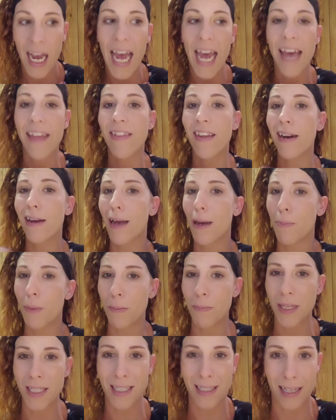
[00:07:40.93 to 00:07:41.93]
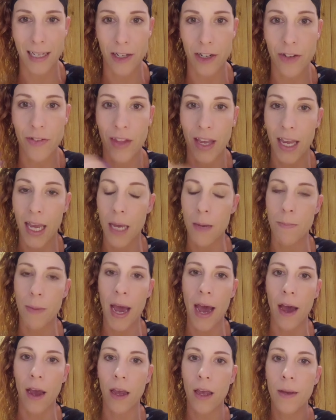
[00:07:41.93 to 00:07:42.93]
And then a couple months later they came
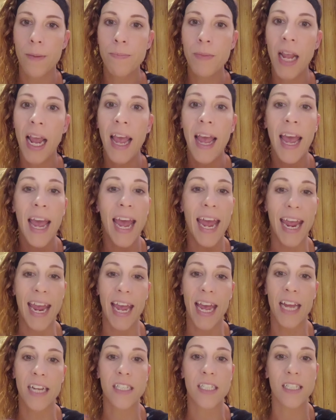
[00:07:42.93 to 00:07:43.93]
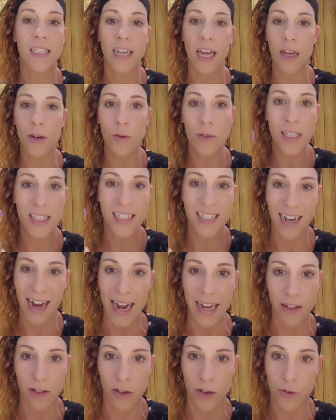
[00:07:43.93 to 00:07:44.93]
back. And not only did
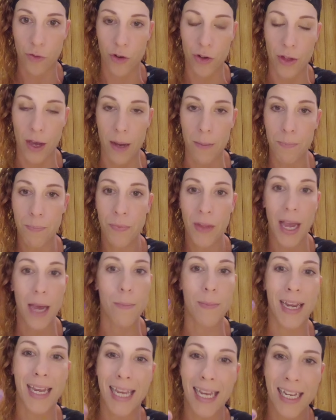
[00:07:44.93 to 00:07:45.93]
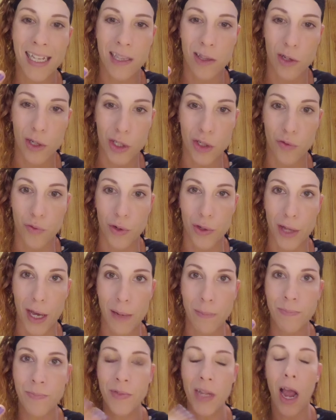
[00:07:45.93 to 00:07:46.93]
I look for them and my kid looked for
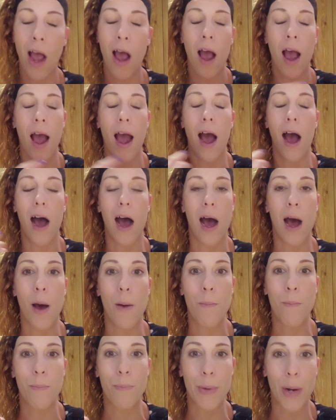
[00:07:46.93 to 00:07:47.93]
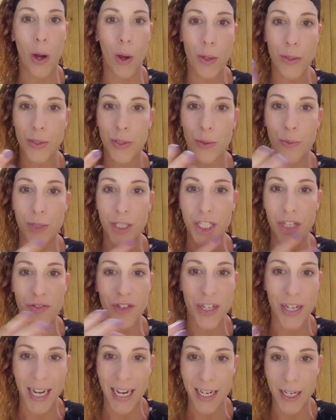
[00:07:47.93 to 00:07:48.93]
them, but also
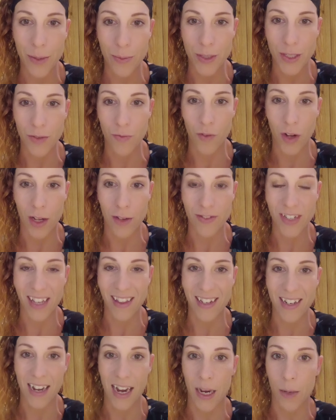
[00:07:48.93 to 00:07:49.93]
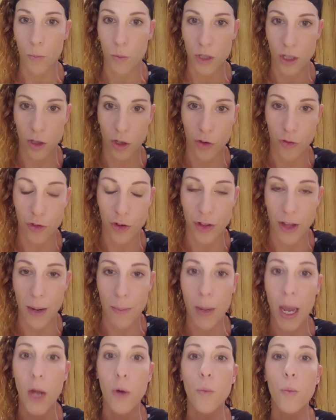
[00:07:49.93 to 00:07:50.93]
whichever nanny was involved at the time would look for
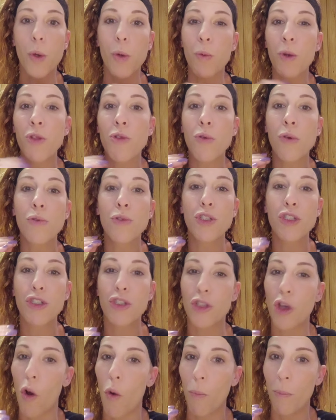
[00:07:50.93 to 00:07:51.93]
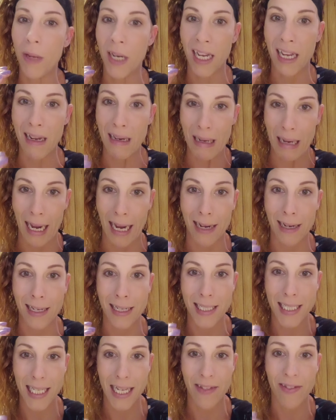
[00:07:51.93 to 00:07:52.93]
them. And we went through so many
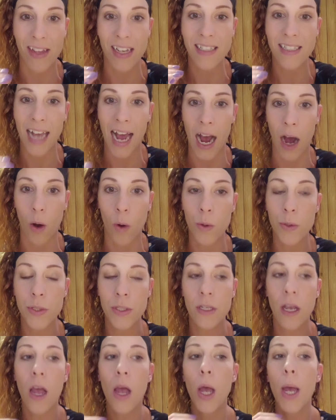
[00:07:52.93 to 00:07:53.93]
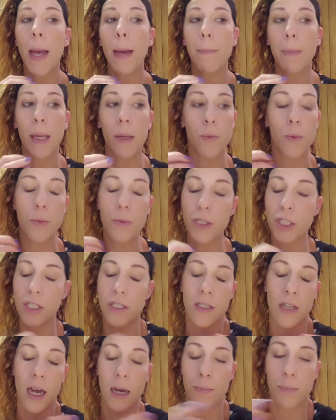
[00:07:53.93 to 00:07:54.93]
nannies in this house. People would
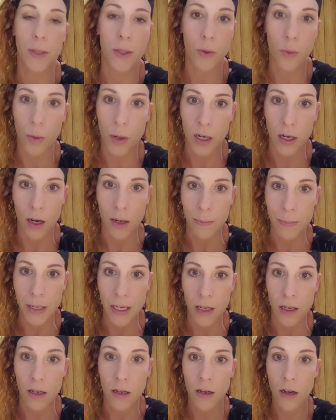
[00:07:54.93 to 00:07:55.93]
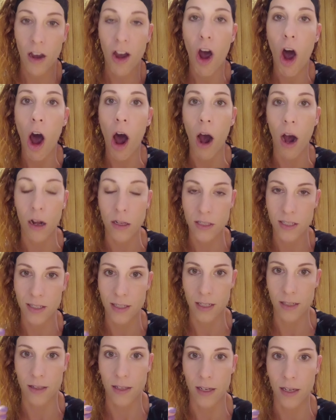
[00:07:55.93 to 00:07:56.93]
just up and quit on me
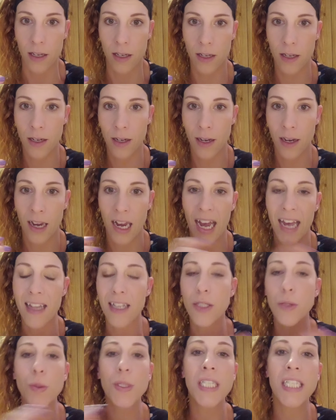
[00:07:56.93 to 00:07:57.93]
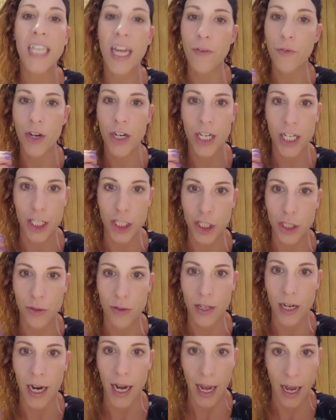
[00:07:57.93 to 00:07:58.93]
constantly. And this was never an
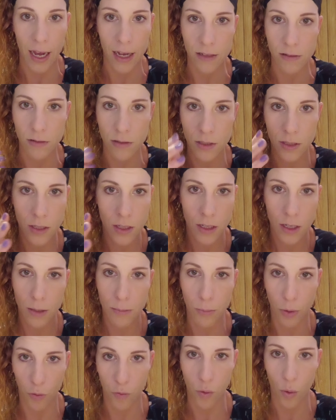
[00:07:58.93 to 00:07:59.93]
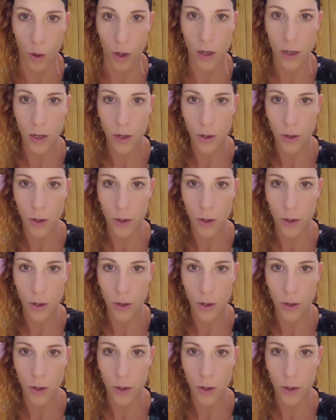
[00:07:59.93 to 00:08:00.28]
issue that I had before,